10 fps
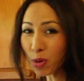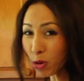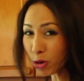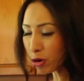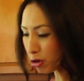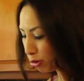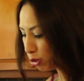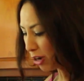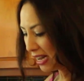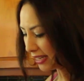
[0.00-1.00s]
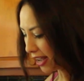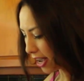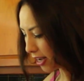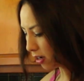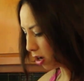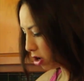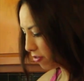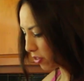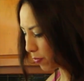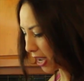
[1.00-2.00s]
Pour your dressing
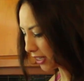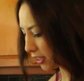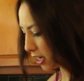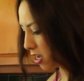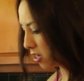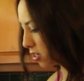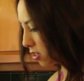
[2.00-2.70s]
over the pasta